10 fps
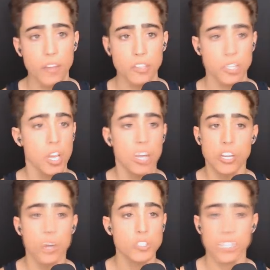There's
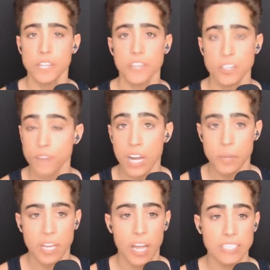no significant
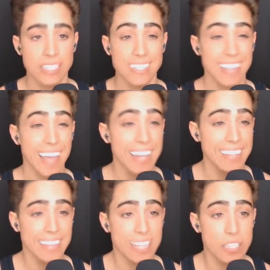vitamin content in
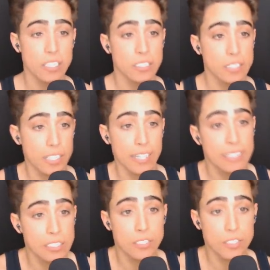anything this
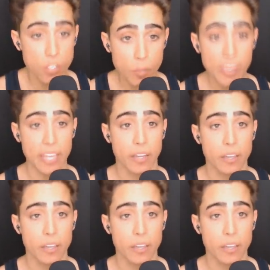lady's consuming.